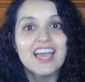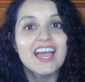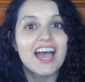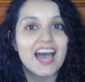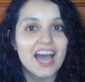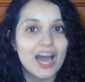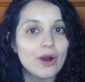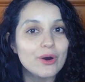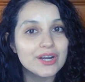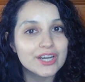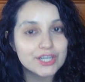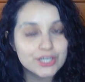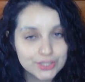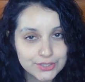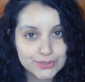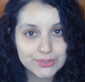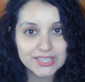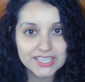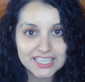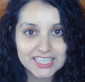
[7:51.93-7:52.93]
I'll
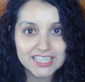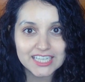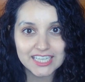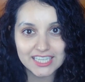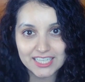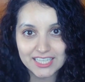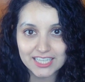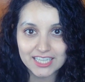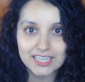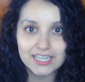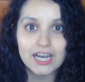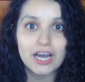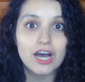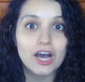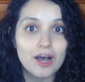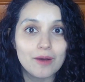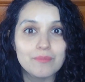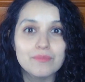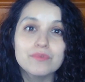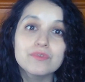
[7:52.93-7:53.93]
include it in
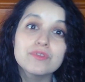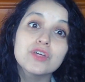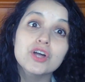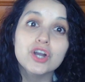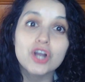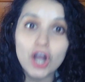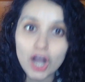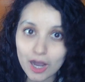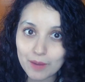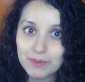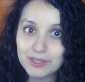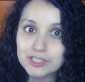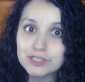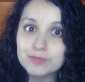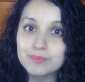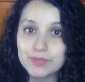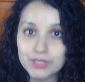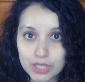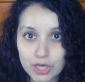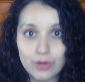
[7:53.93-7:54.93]
the comments
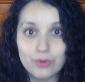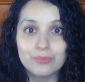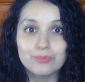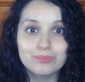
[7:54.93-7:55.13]
below.